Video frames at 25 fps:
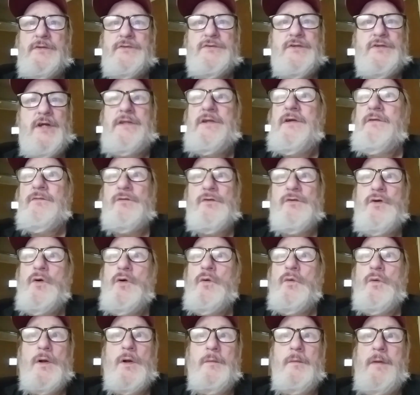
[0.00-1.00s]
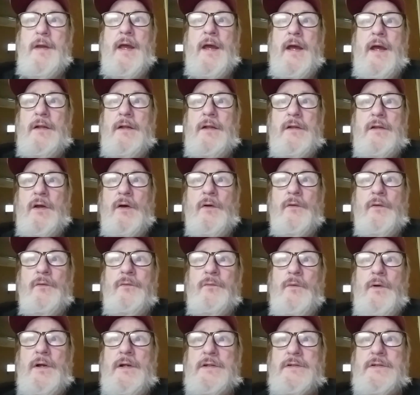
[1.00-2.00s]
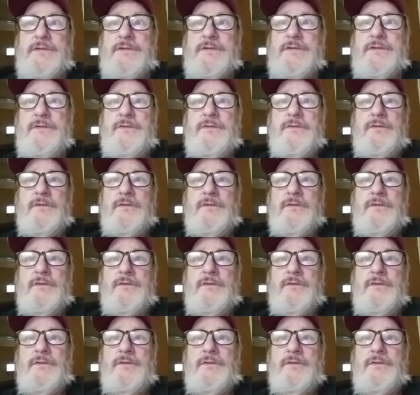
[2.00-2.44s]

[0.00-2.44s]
So I never know where I'm at health-wise.